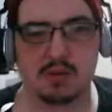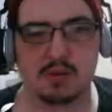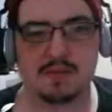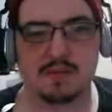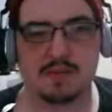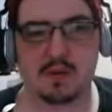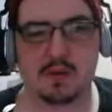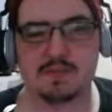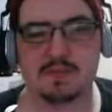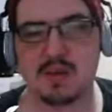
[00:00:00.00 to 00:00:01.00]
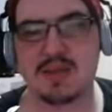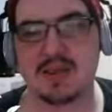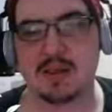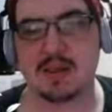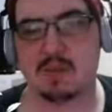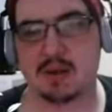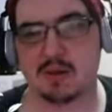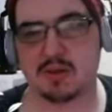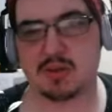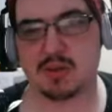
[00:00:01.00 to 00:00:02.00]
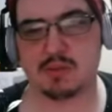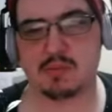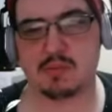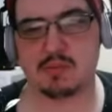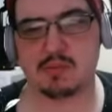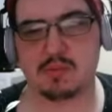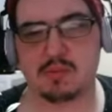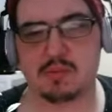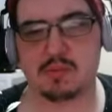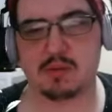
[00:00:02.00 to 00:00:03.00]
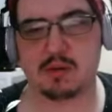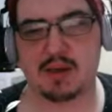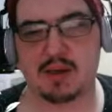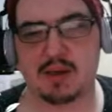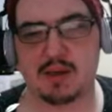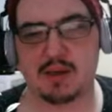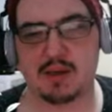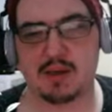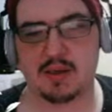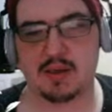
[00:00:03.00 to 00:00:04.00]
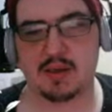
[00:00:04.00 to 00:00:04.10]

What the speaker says: You can sell the bottle brush too. Dawn will buy it. Dawn will buy anything.